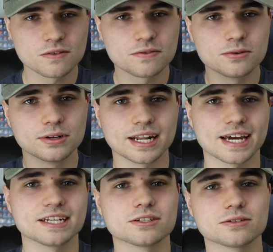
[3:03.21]
if you'd
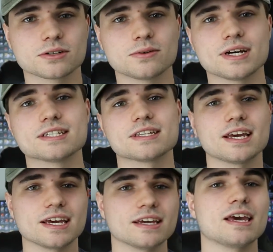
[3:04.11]
like to request
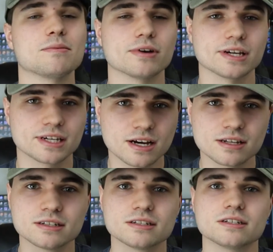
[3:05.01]
a Game Boy
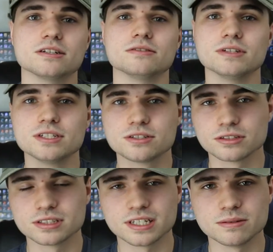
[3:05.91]
Color, an
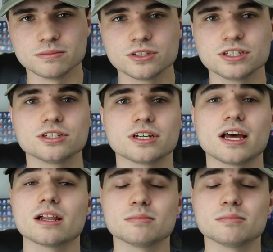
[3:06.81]
original DMG shell,